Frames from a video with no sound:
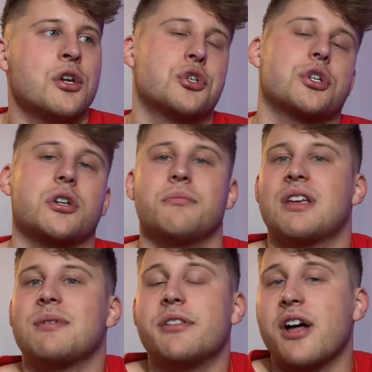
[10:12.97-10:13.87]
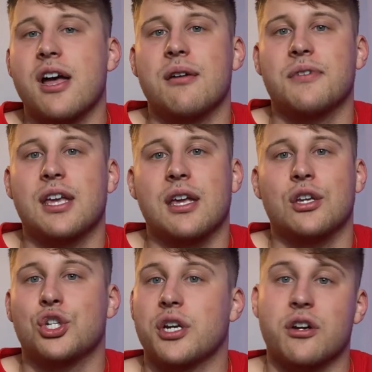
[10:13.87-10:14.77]
Sure, maybe they'll have a
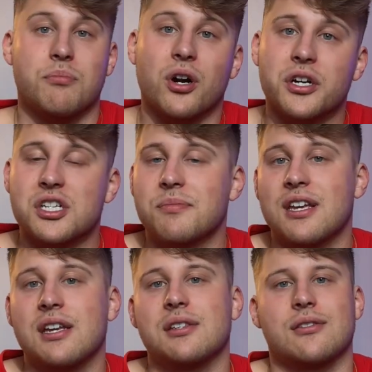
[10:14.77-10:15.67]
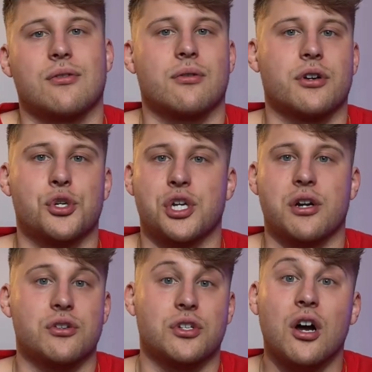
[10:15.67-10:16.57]
shared park space or a
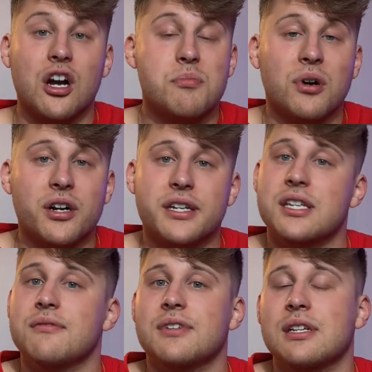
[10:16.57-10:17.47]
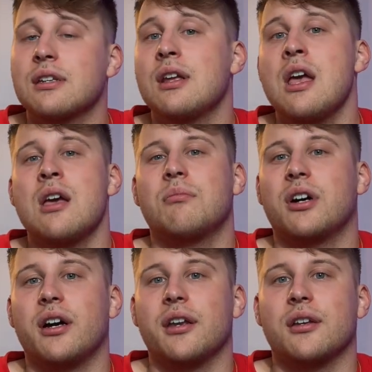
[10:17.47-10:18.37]
shared dog park even,
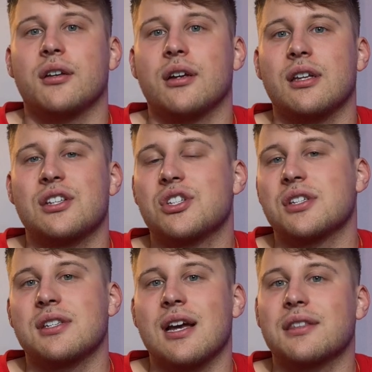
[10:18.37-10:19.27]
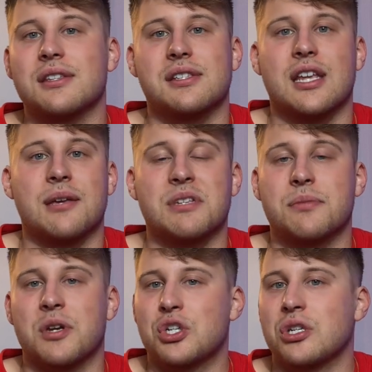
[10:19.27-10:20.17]
but it's just not the same,
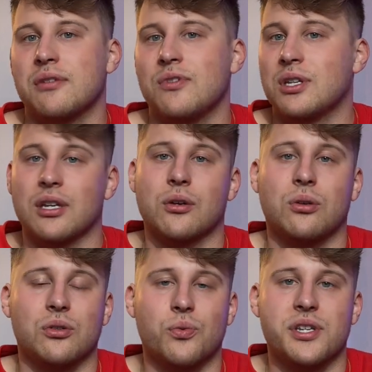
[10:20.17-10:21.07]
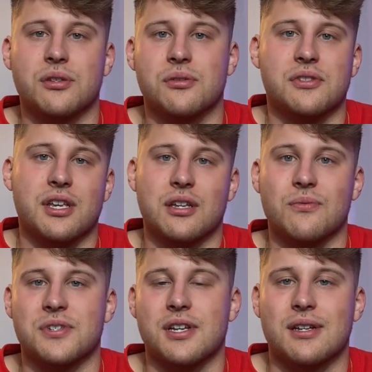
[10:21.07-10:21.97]
especially if you get cold winters like in
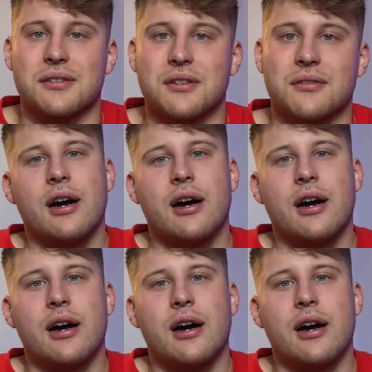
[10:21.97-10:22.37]
Wisconsin.